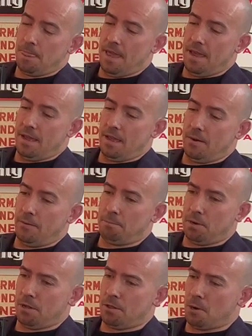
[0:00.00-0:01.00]
And we
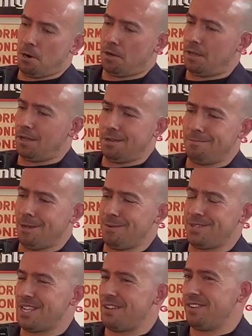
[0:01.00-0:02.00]
put it on the market maybe
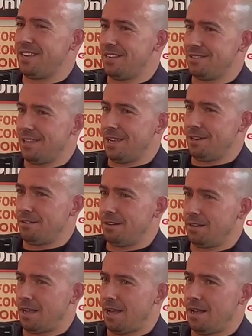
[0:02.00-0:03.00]
7 days later.
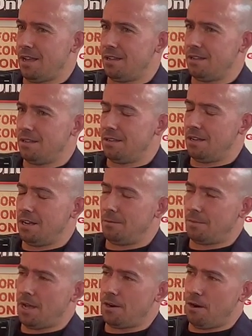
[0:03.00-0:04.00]
It got
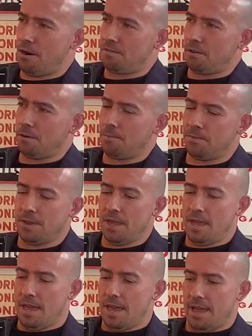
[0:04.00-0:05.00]
an offer.
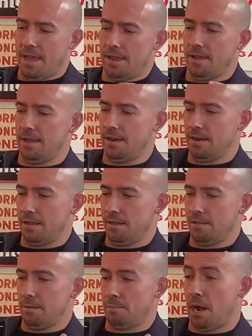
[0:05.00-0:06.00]
And
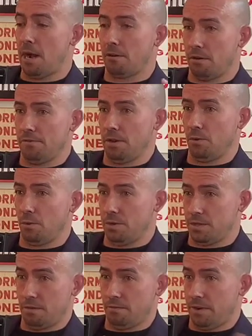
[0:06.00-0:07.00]
the buyer of it
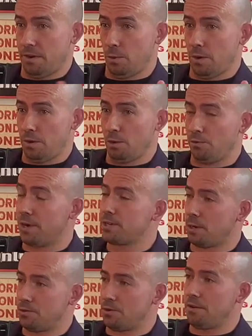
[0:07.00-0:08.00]
was a very well-known race
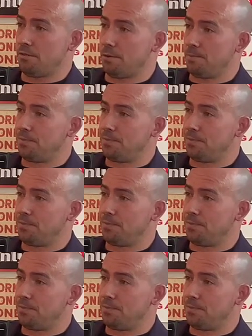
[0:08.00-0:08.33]
car driver.